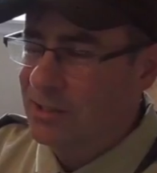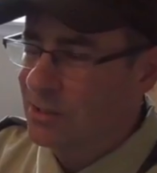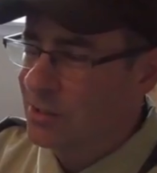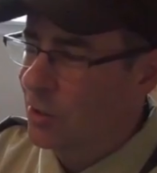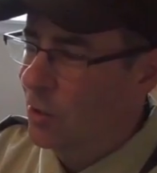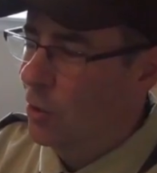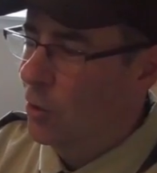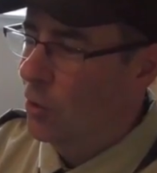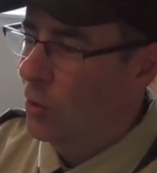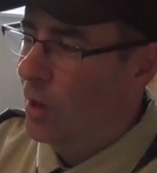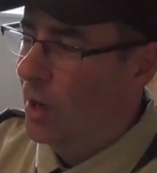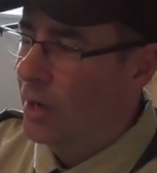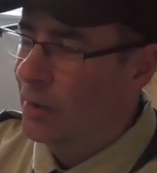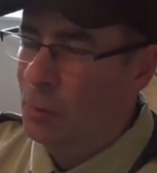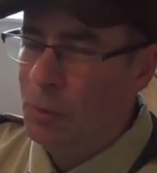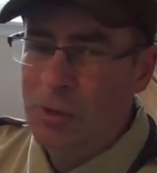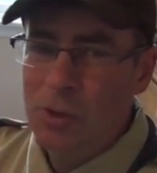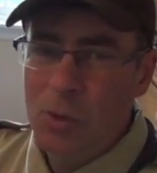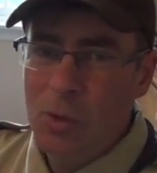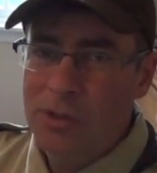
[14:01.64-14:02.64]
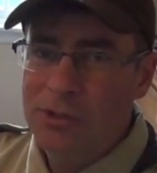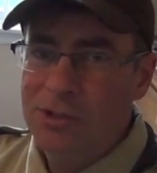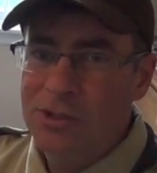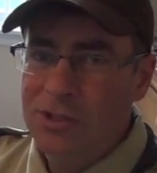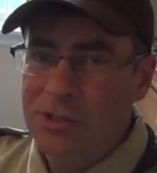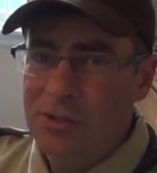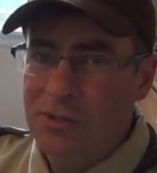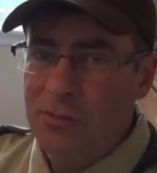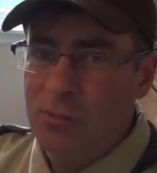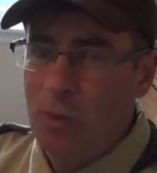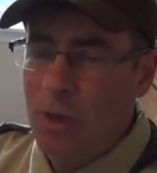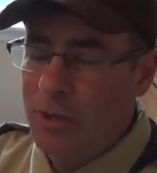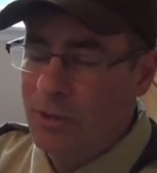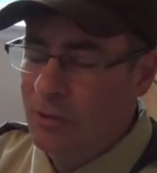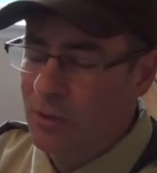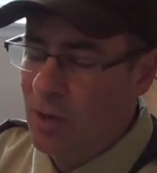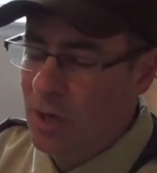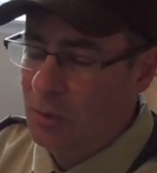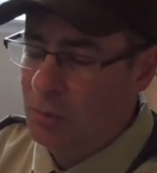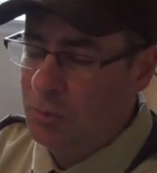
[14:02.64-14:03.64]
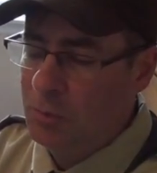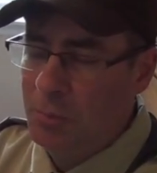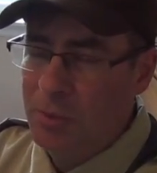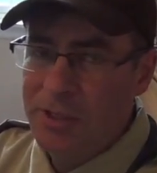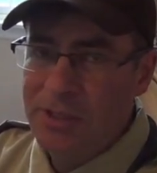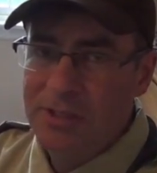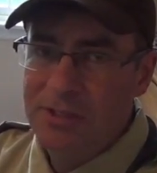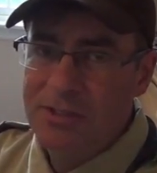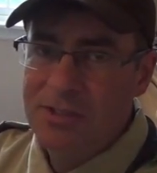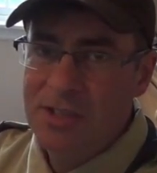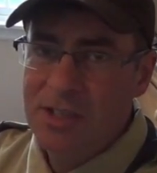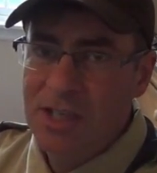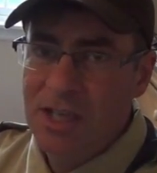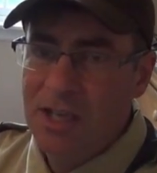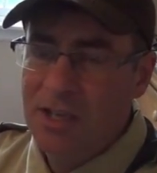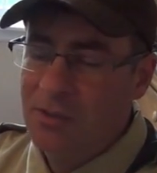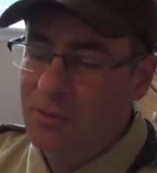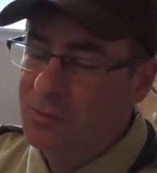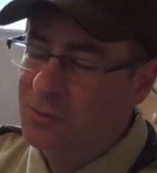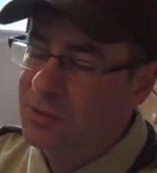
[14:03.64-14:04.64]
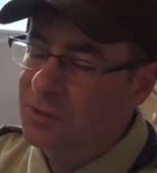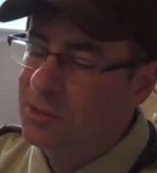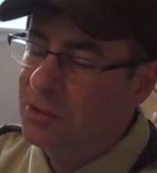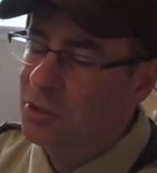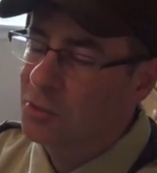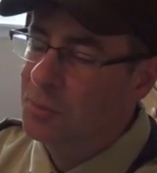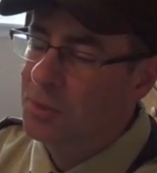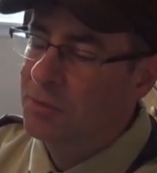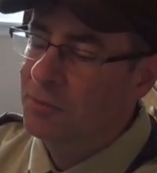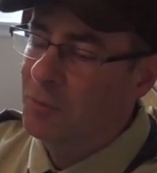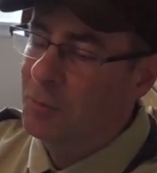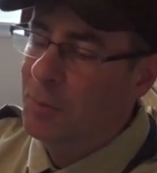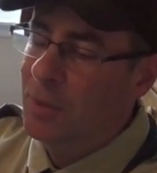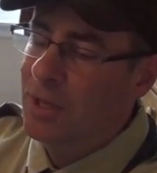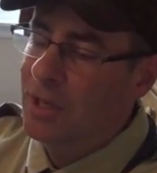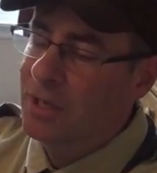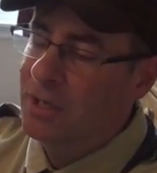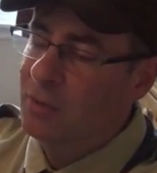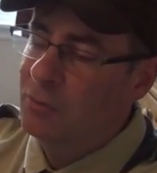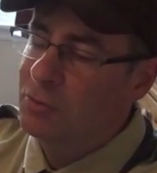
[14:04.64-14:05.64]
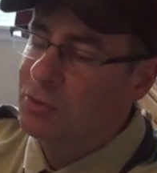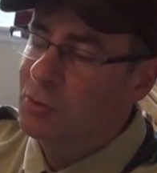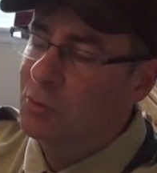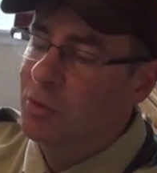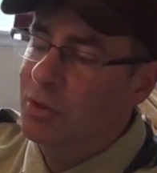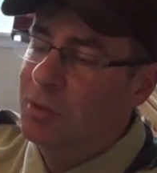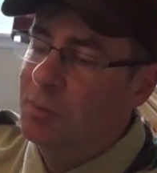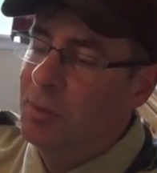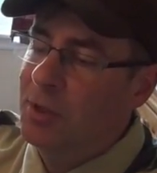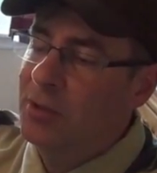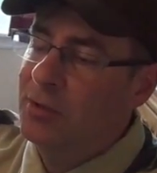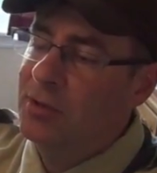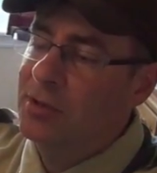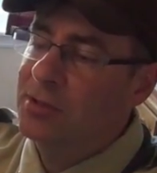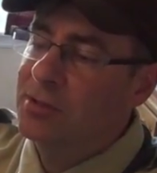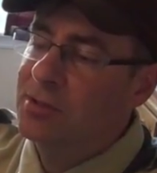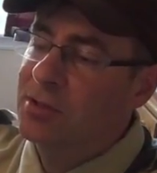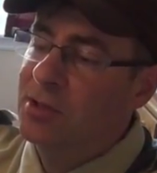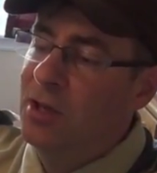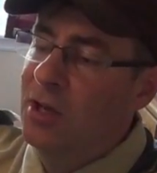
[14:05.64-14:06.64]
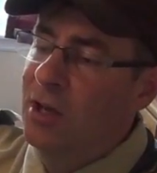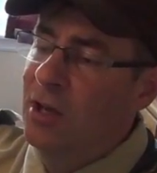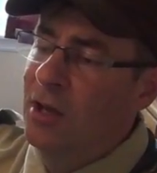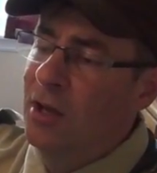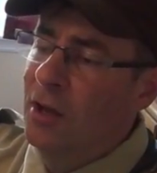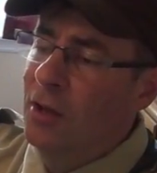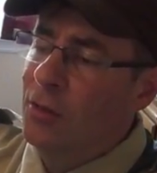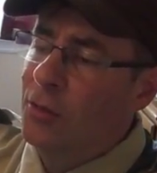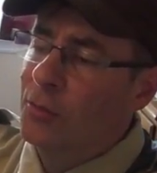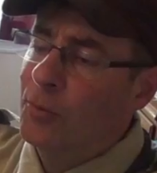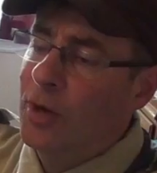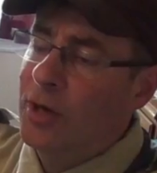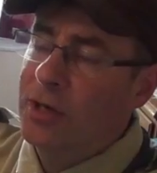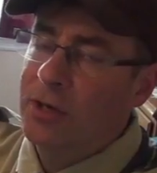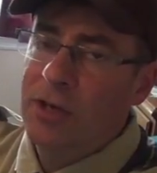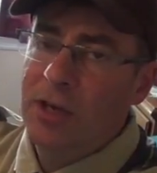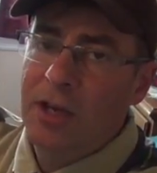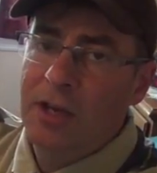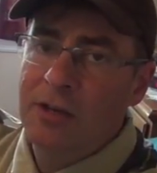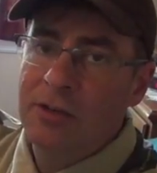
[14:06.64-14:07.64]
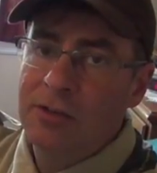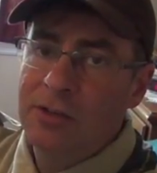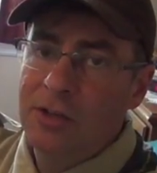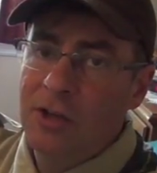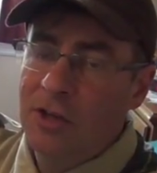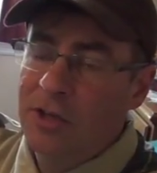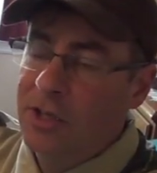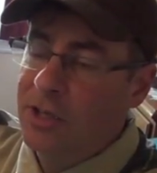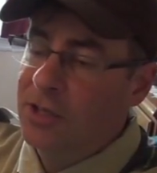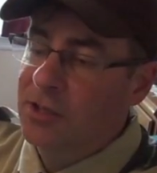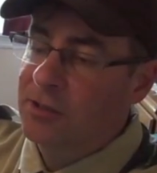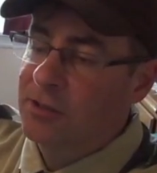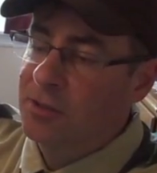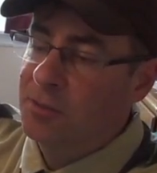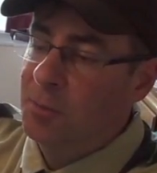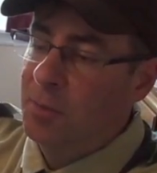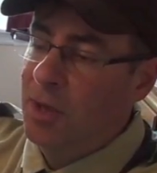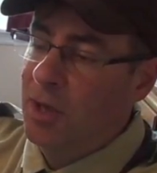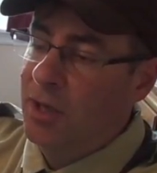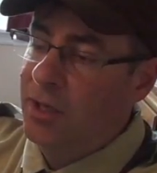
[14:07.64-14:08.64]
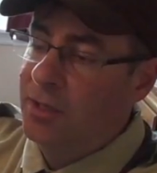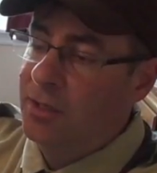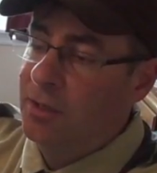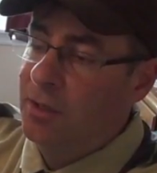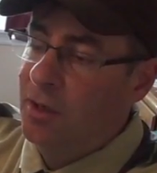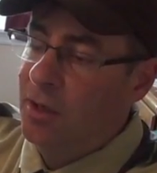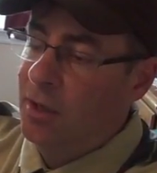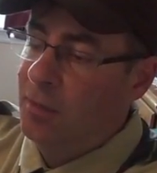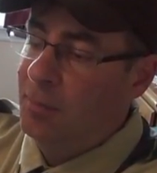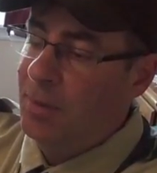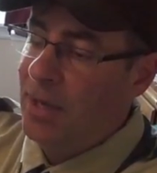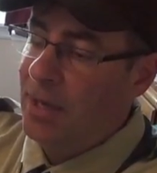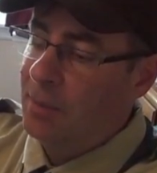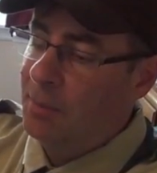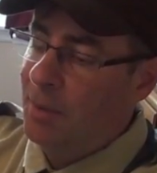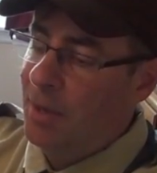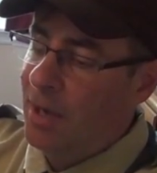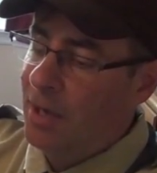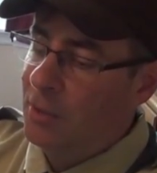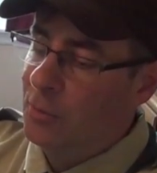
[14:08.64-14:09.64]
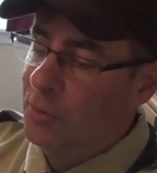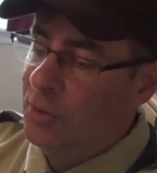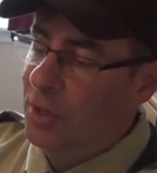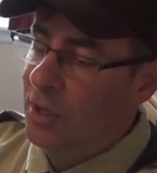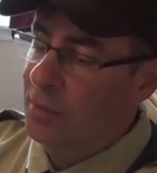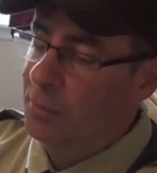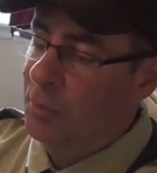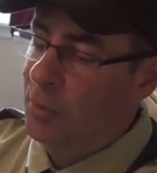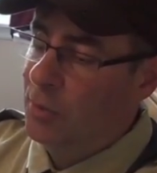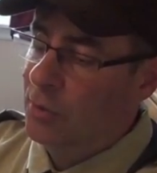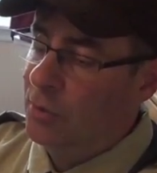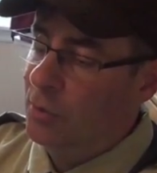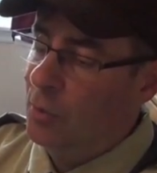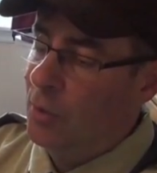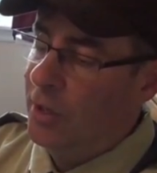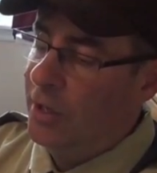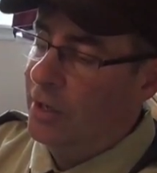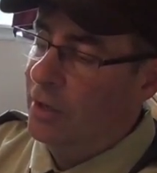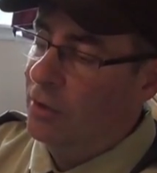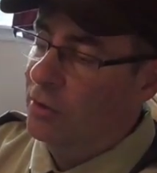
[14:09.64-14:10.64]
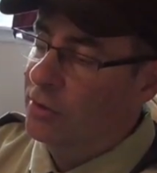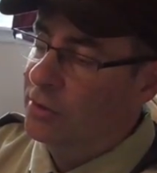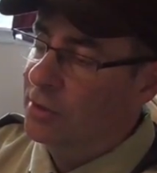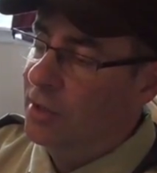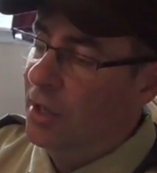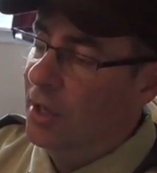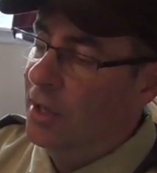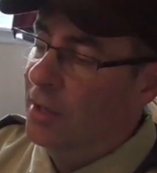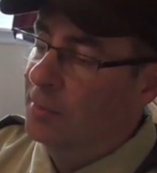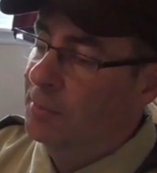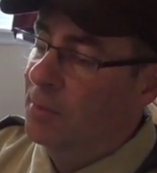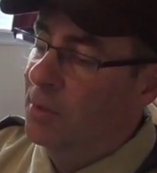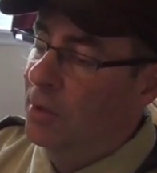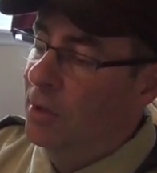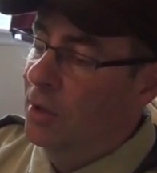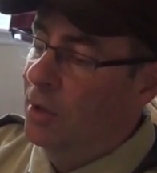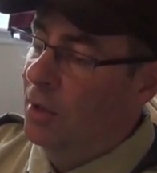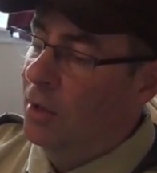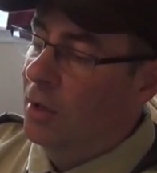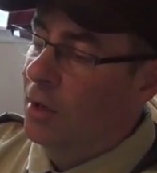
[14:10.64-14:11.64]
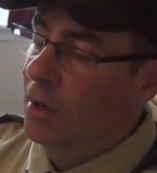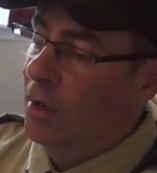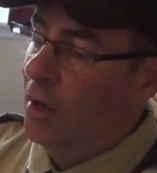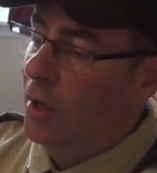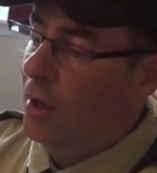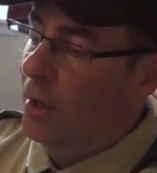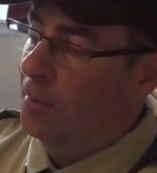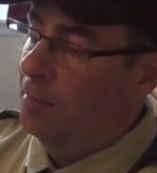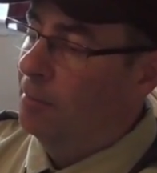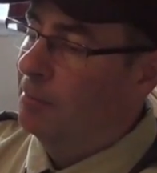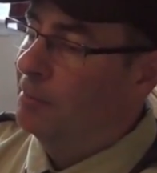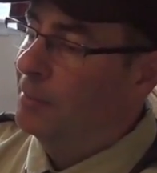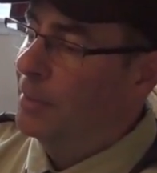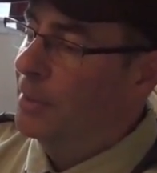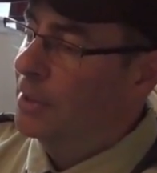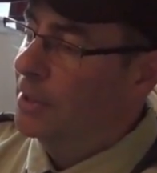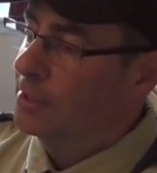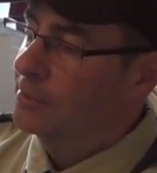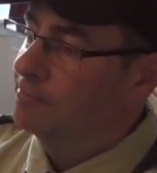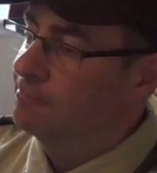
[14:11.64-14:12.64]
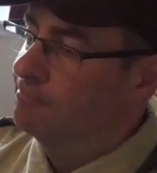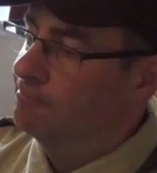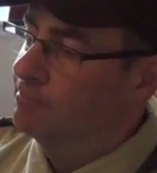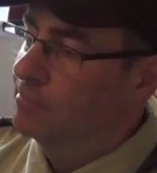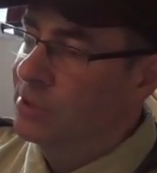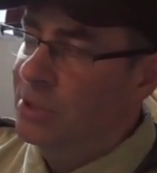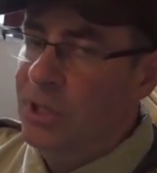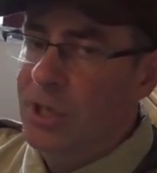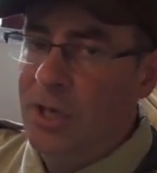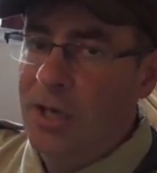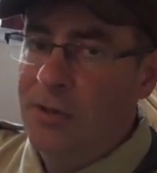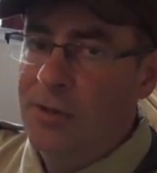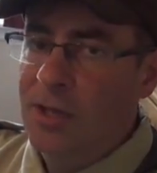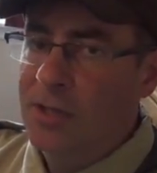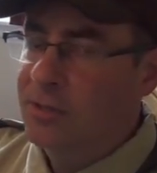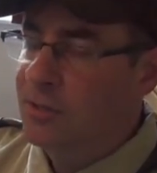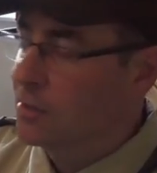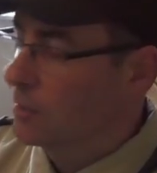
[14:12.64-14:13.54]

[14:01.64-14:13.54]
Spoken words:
so I would question whether I would bring this again. It's a little bit of a pain. I was worried about this threaded end cutting into my backpack when I put it away all the time. But yeah, that's